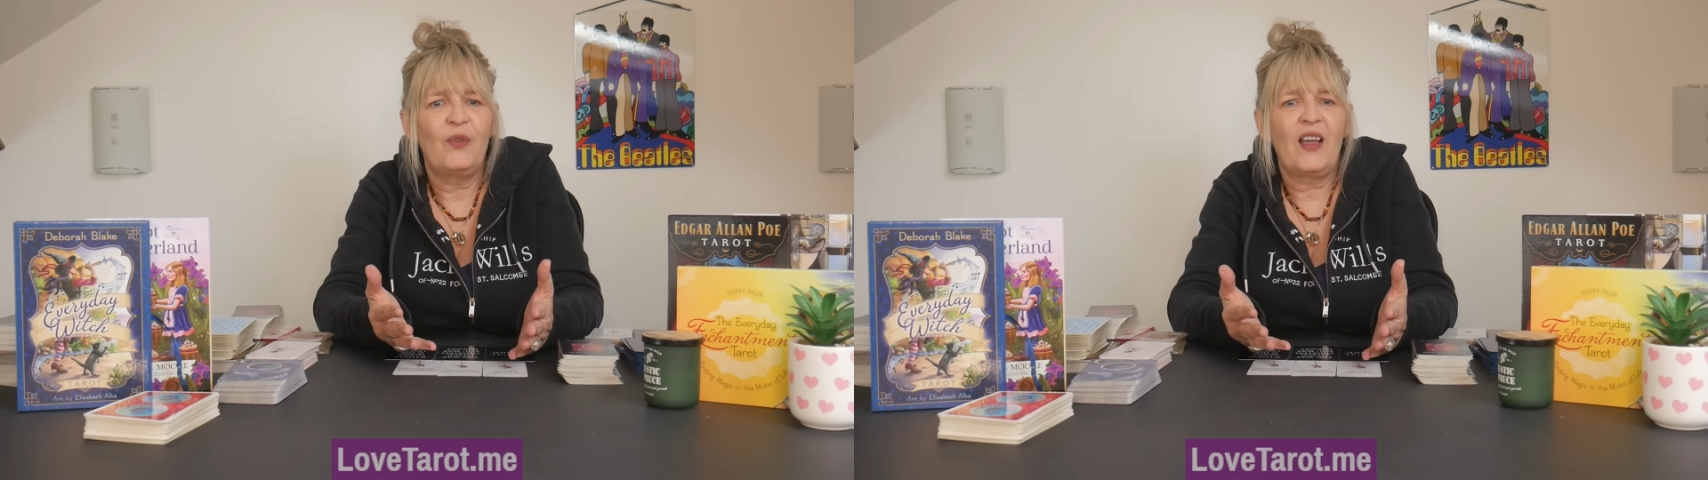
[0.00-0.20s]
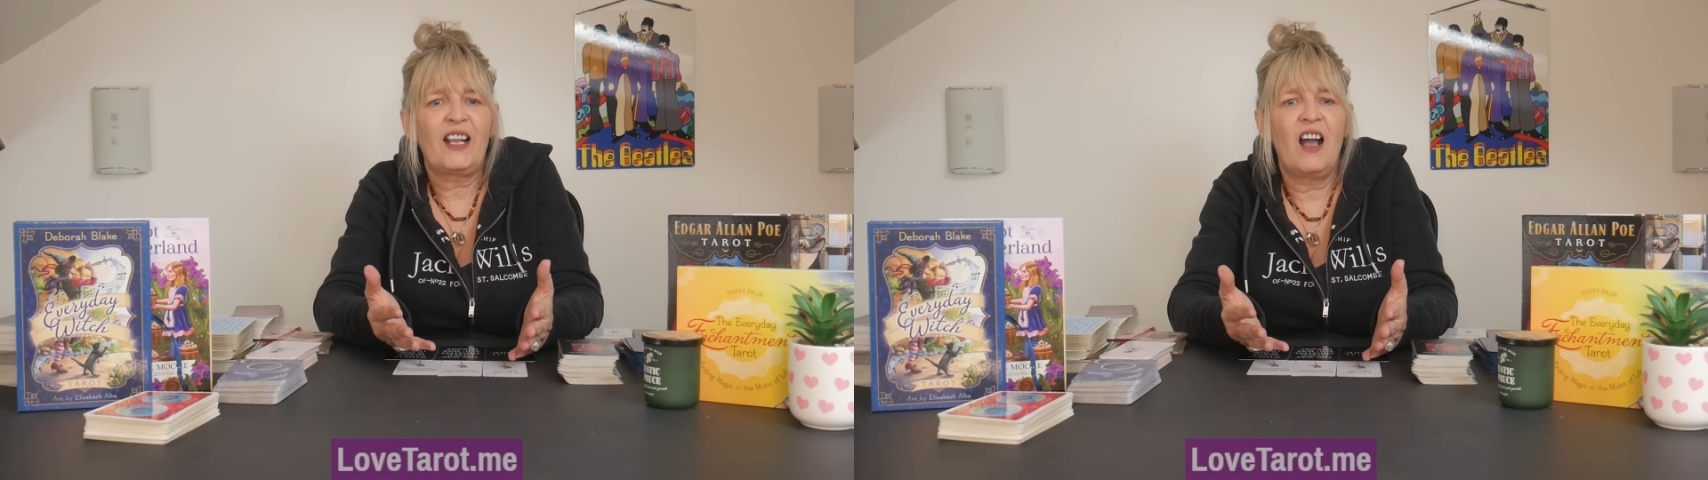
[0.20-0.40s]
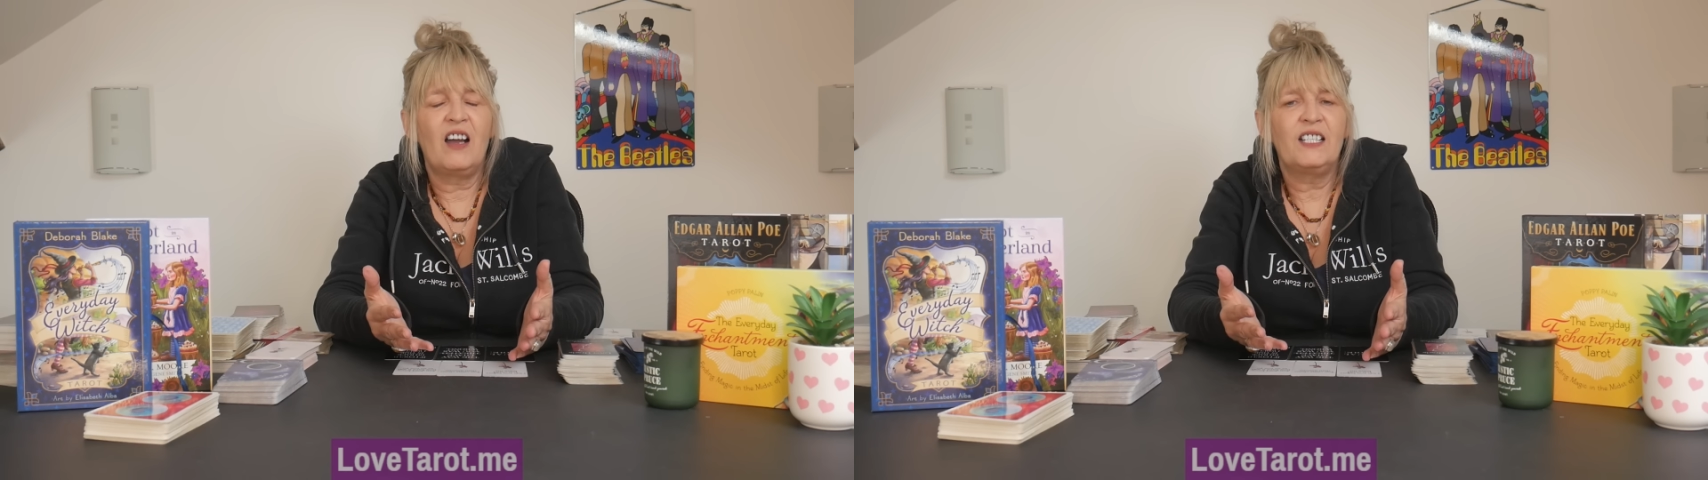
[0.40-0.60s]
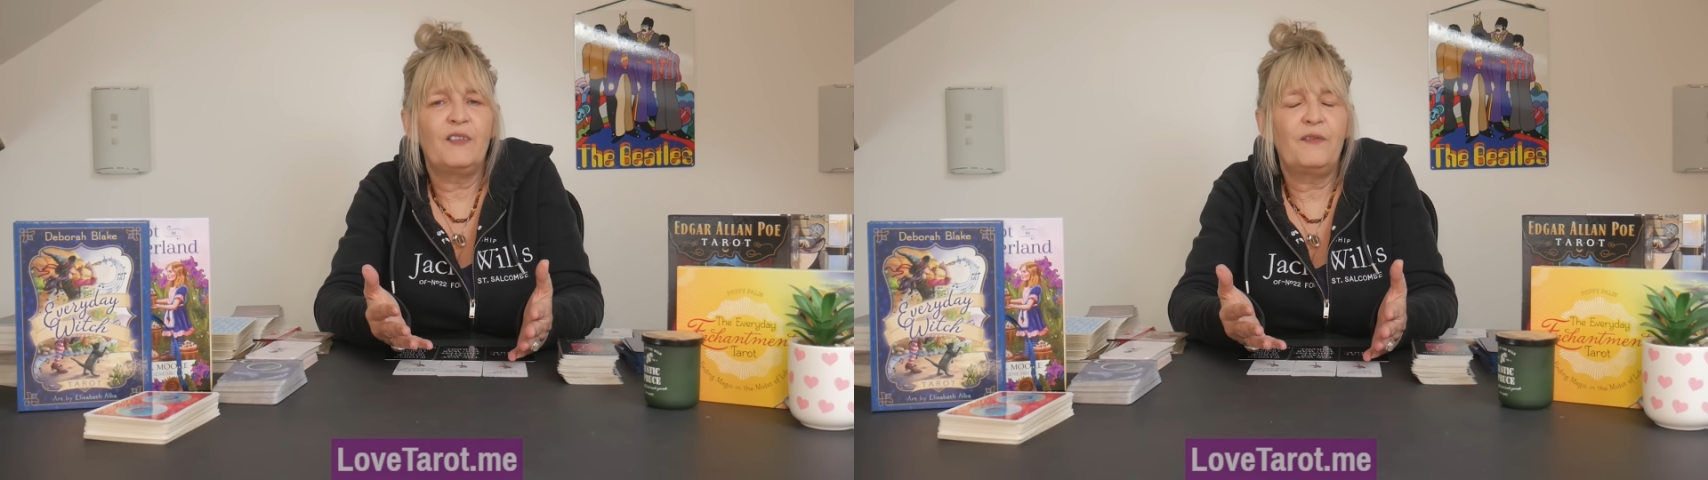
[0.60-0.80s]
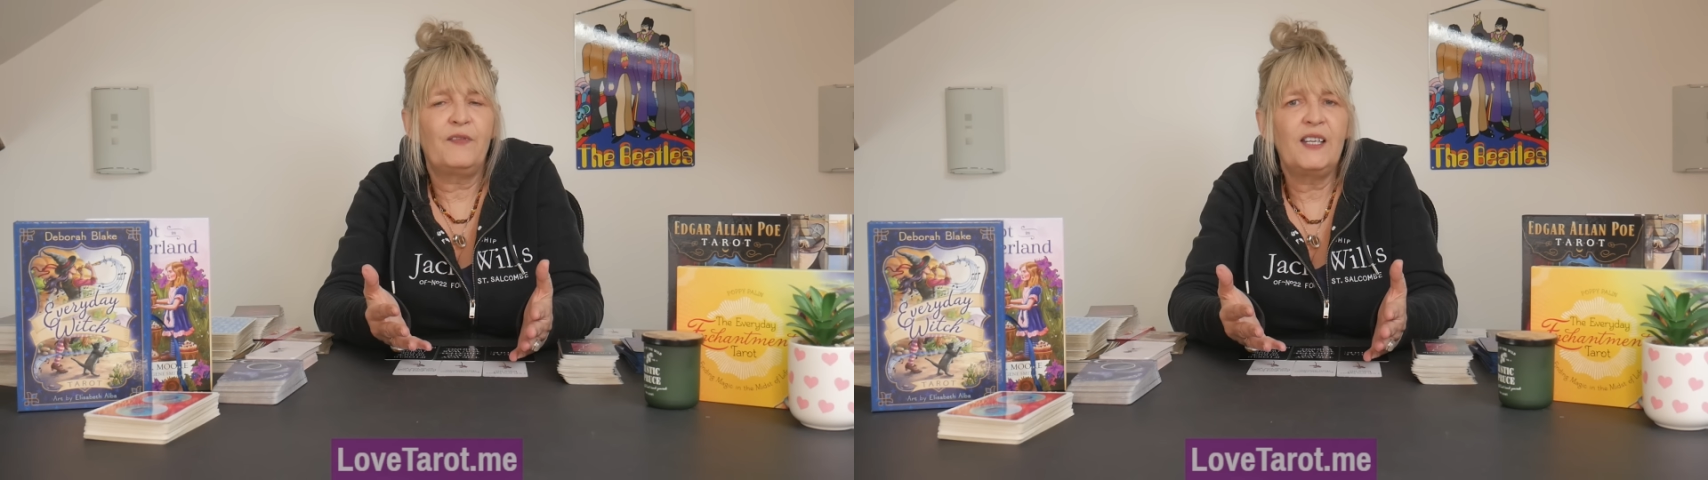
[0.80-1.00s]
that kind
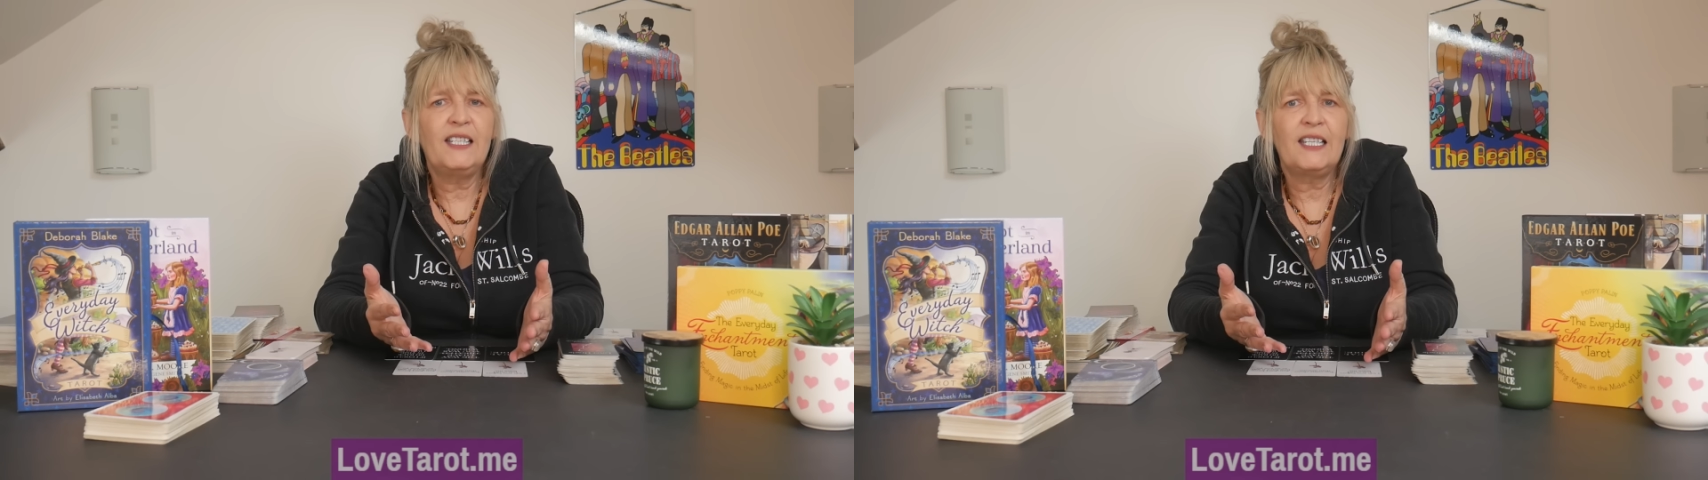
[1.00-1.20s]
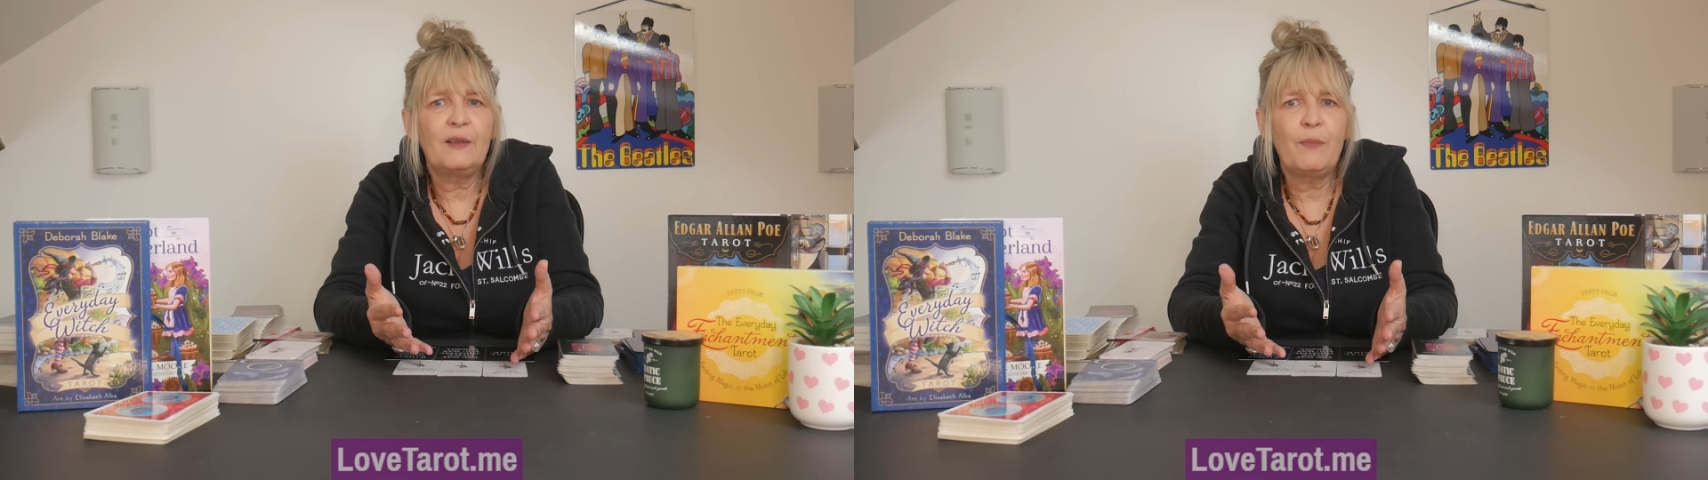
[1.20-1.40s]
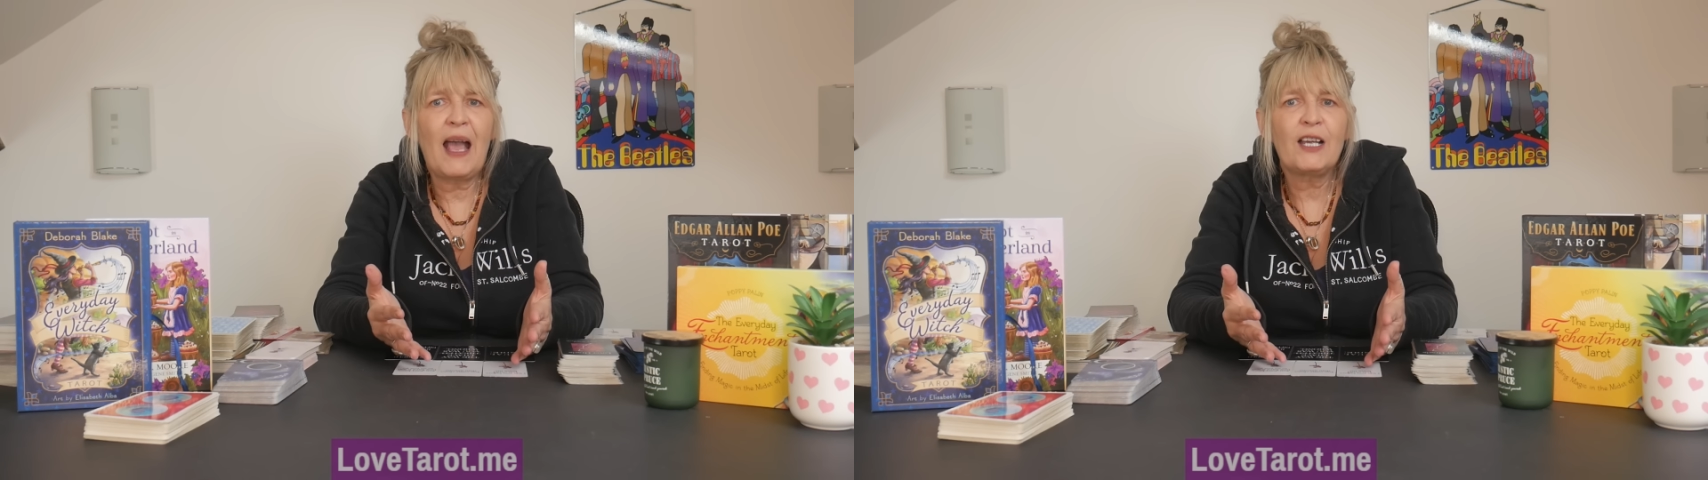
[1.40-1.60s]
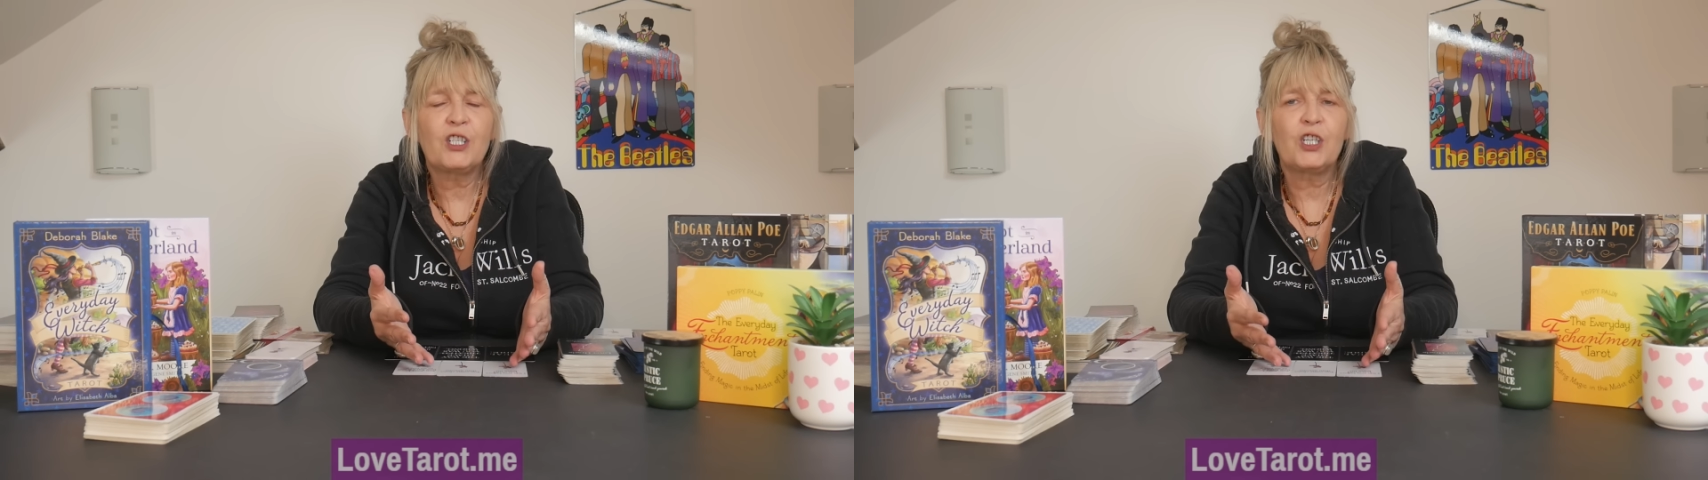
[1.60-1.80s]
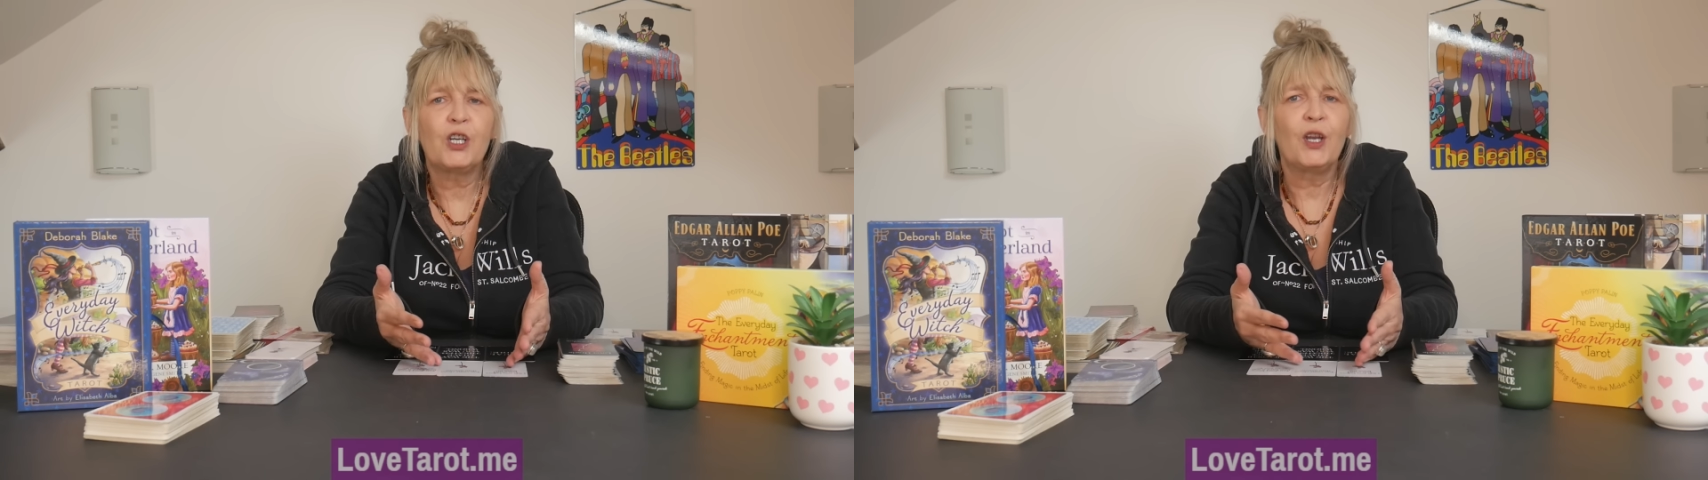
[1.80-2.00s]
of fleeting
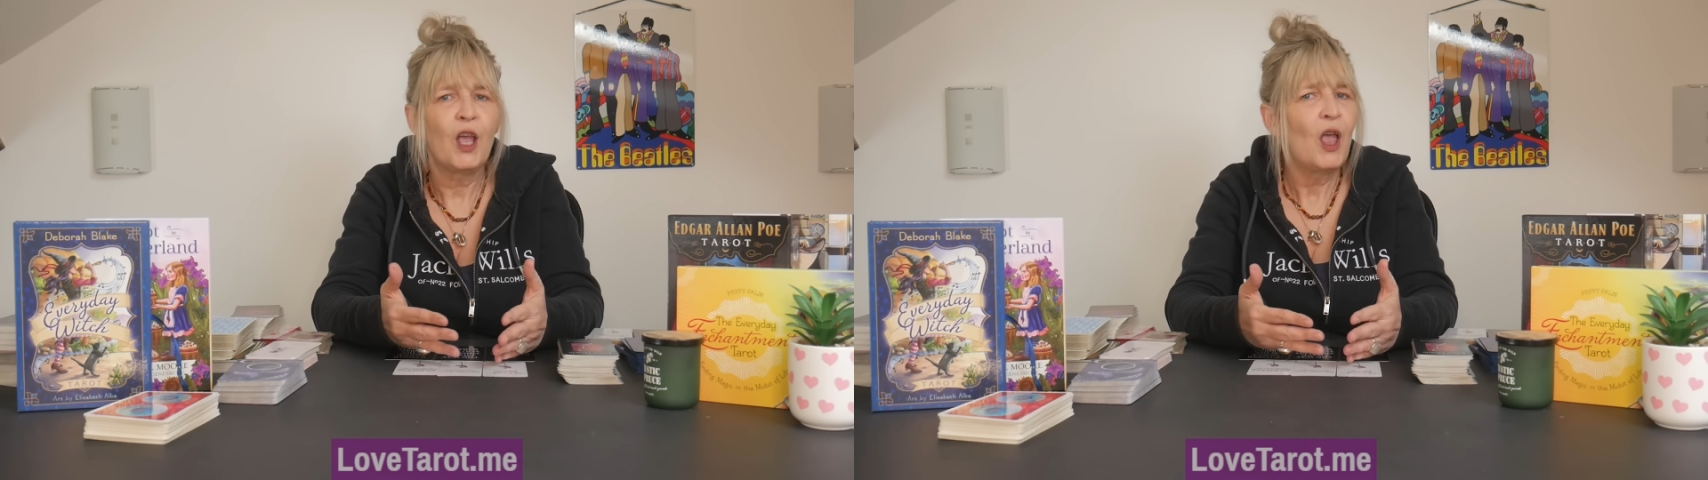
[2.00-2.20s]
passion.